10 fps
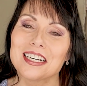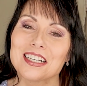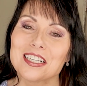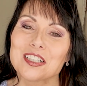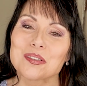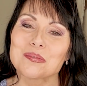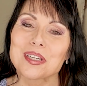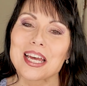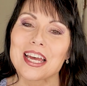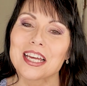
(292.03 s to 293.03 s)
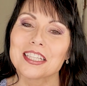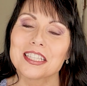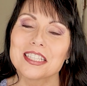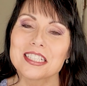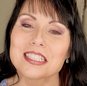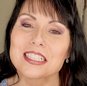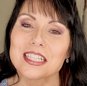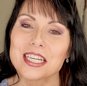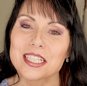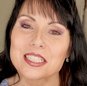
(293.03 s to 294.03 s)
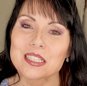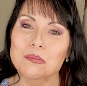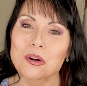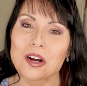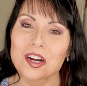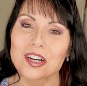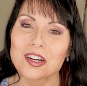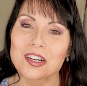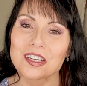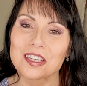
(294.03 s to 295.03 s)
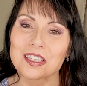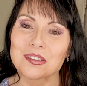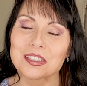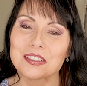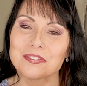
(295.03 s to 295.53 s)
Um, and this hits the mark, uh,